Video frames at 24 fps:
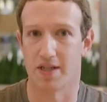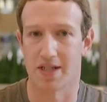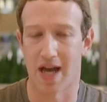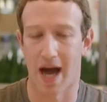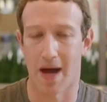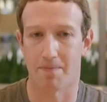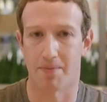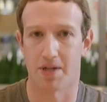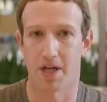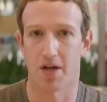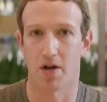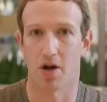
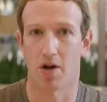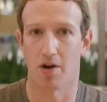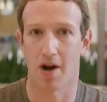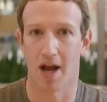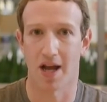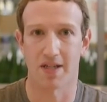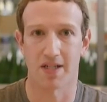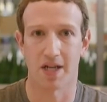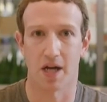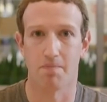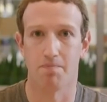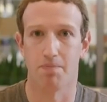adapting our
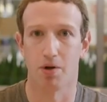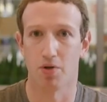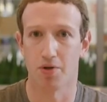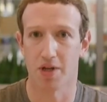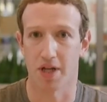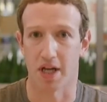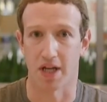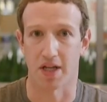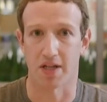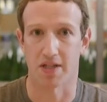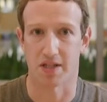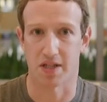
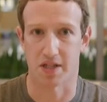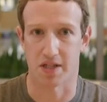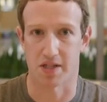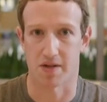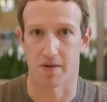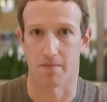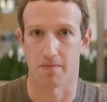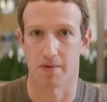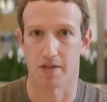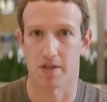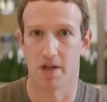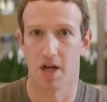anti-bullying
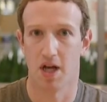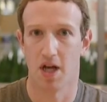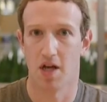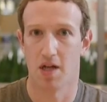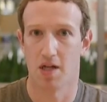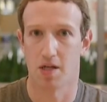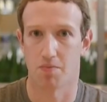systems